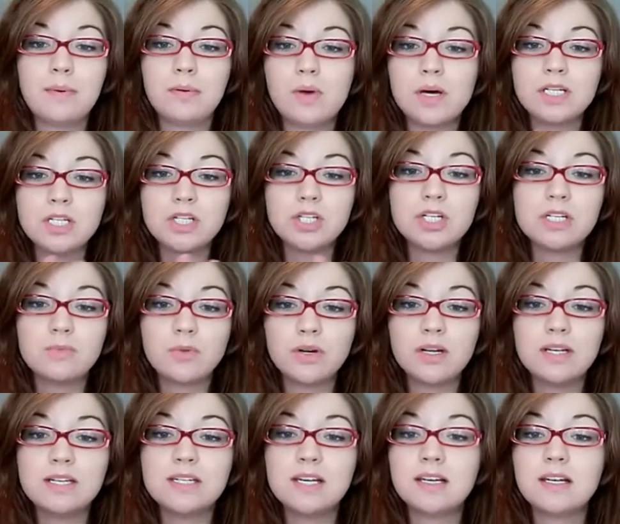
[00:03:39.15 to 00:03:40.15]
It wasn't just
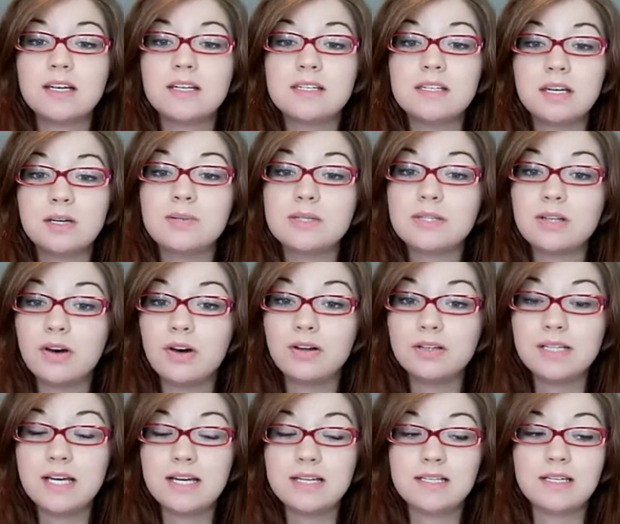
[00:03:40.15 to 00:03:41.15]
morning sickness, it was all
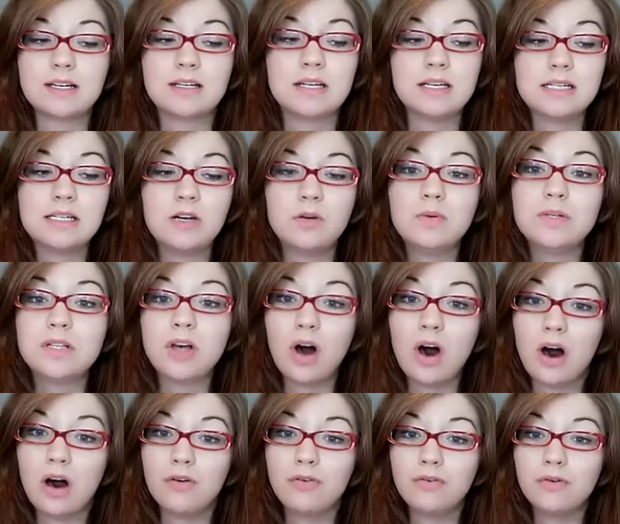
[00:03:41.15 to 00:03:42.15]
day sickness. It was
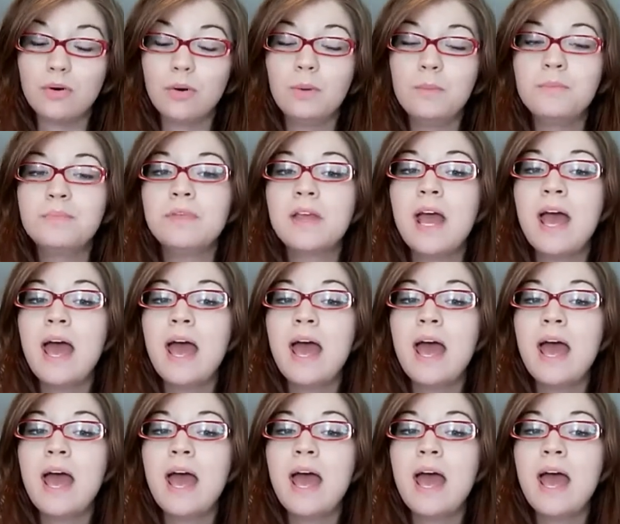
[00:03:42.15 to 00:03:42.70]
awful.